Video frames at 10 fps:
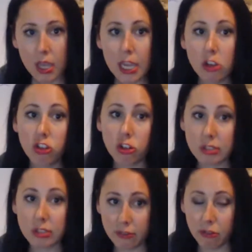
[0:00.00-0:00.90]
is
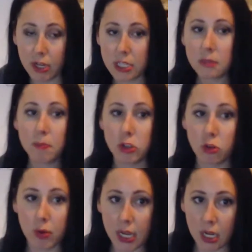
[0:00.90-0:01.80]
your difference
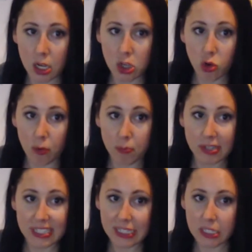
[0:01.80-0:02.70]
between your
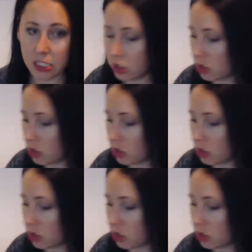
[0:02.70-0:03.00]
predicted